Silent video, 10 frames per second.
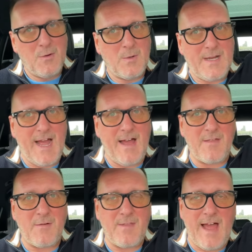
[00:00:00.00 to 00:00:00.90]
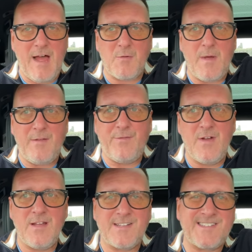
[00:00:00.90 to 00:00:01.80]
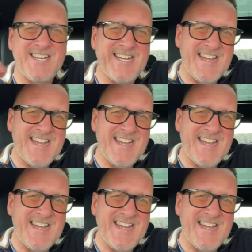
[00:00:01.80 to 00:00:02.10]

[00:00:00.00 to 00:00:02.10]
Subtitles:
We'll get that out of the way first.